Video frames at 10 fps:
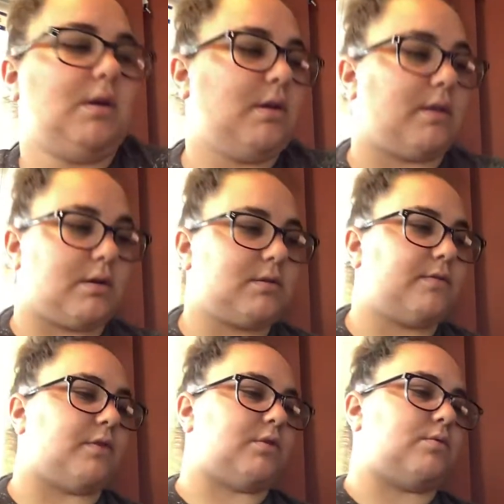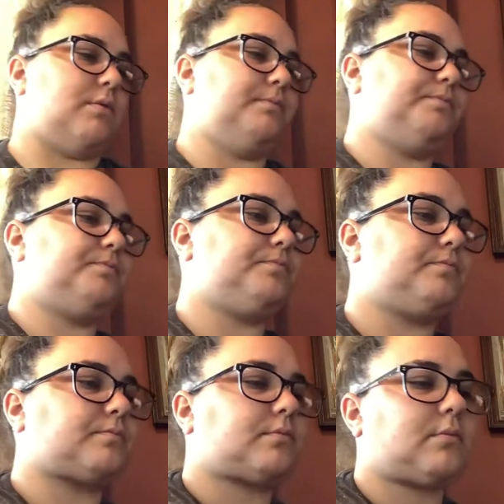there's the first one.
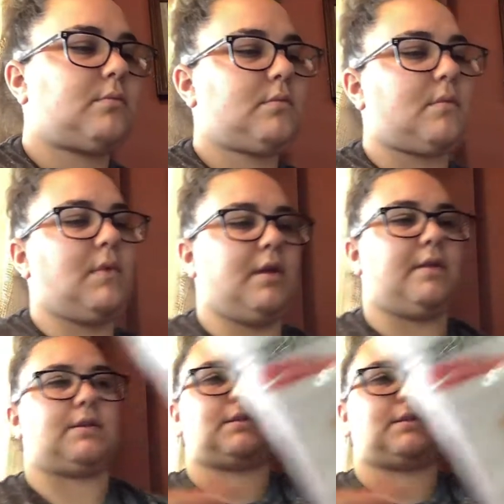This